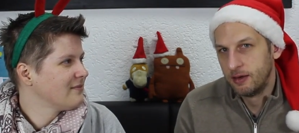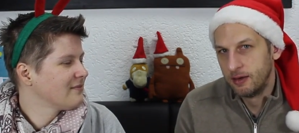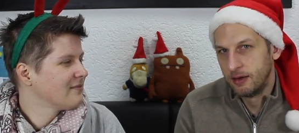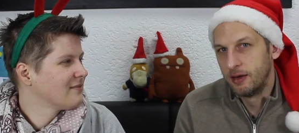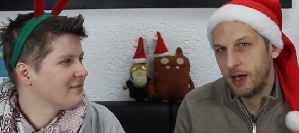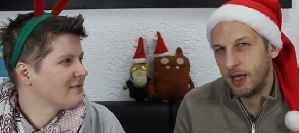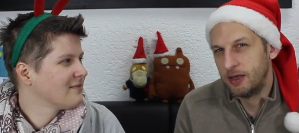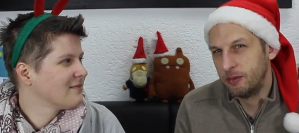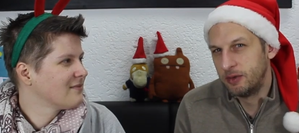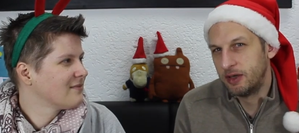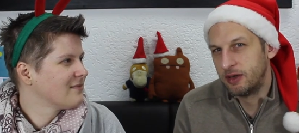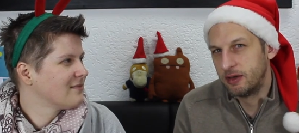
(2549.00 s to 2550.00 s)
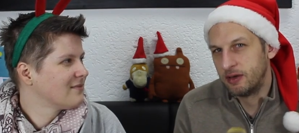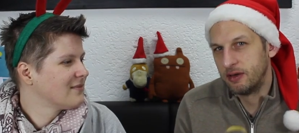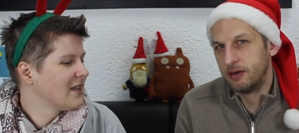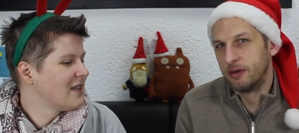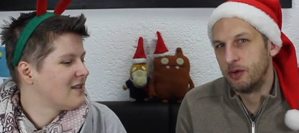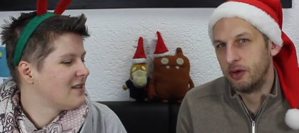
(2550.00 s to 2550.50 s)
Speaker 1: I don't.
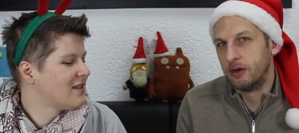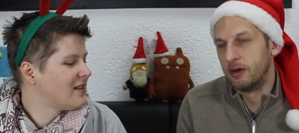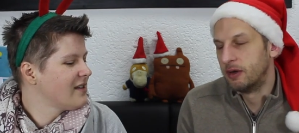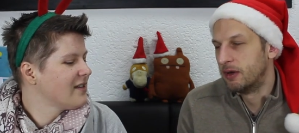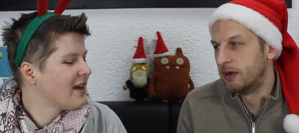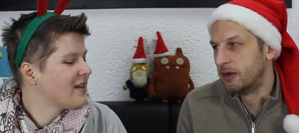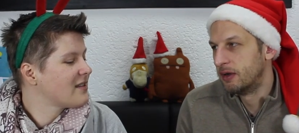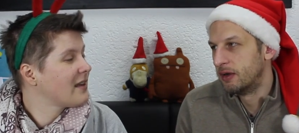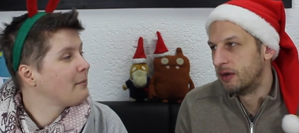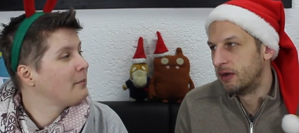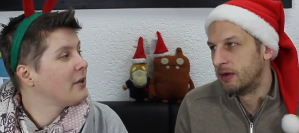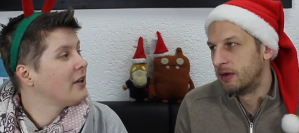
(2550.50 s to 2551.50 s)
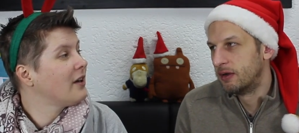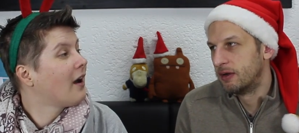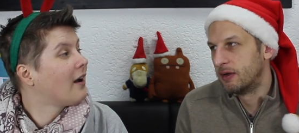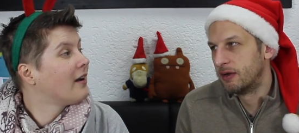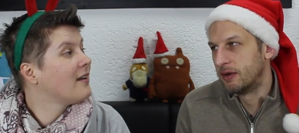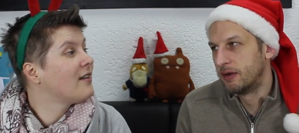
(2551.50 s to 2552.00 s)
Speaker 2: Is it still December?
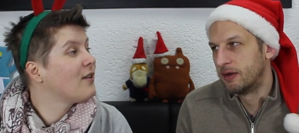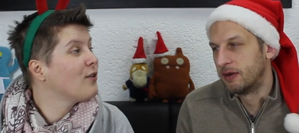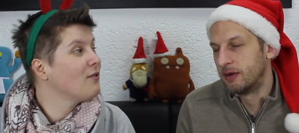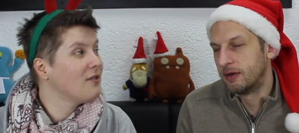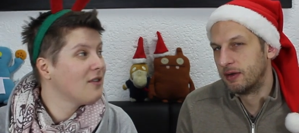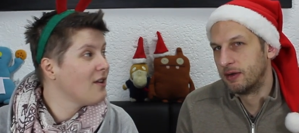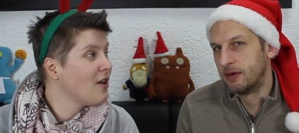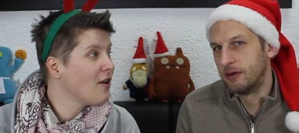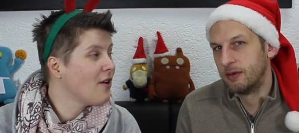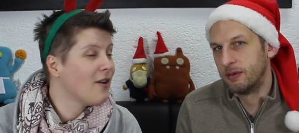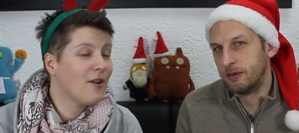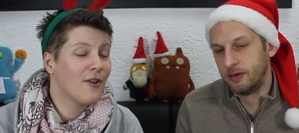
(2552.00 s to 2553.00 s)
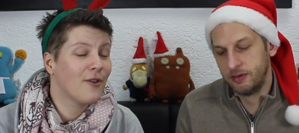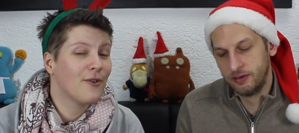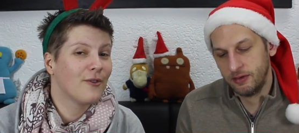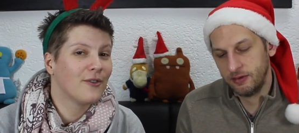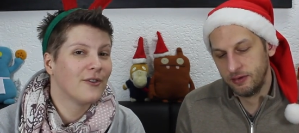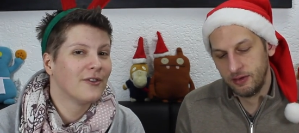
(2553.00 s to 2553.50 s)
I don't know. No,
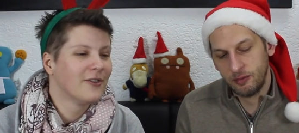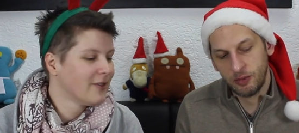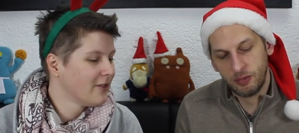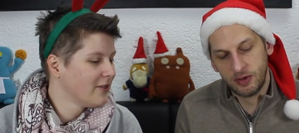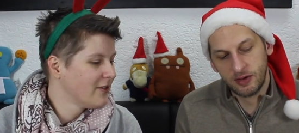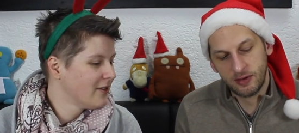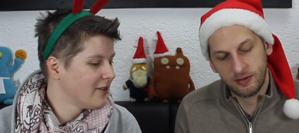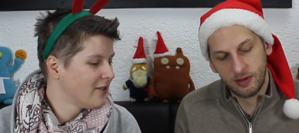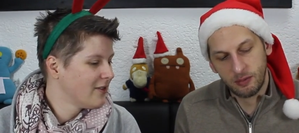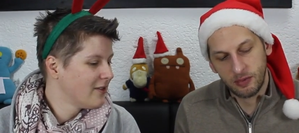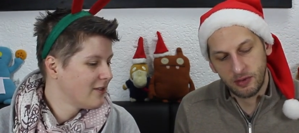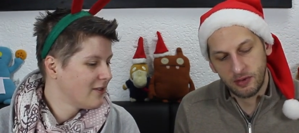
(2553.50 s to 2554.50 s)
this
Speaker 1: doesn't seem to be December.